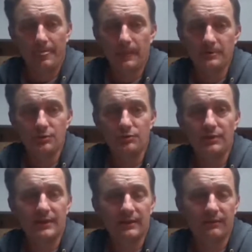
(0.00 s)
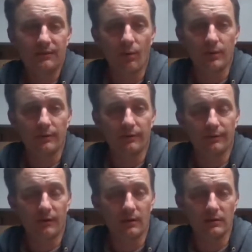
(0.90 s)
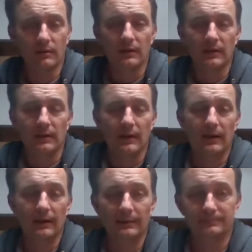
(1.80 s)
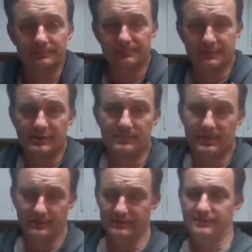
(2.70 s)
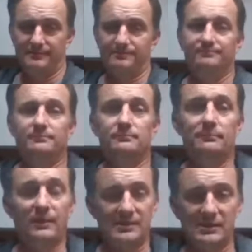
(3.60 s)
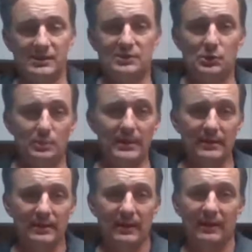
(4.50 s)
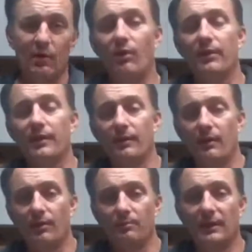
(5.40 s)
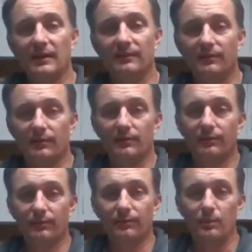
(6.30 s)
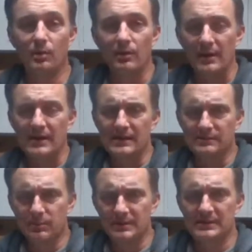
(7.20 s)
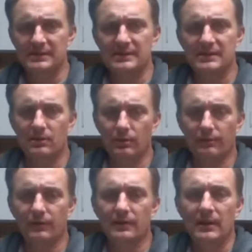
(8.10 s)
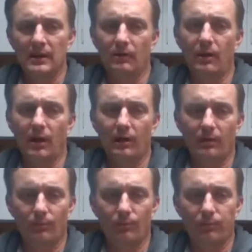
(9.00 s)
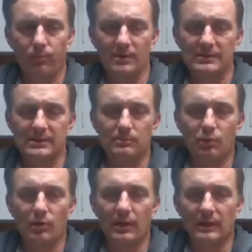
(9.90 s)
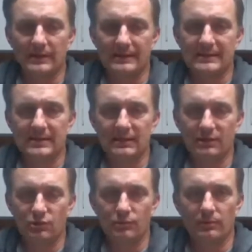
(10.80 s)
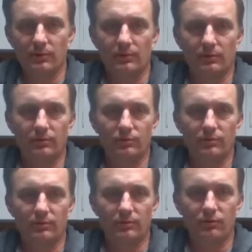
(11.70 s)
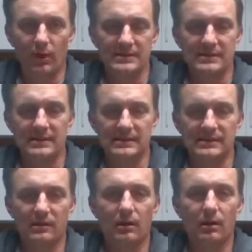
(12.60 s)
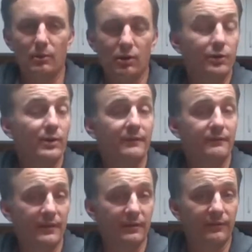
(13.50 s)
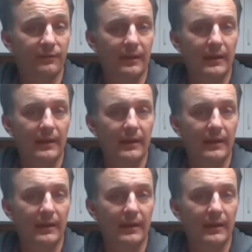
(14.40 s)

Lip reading: Usually that's only the sun, just because the sun is so big and all the other planets are so small. It's pretty easy to see it go in front. Ones that are more likely to see transit the sun are Mercury and Venus.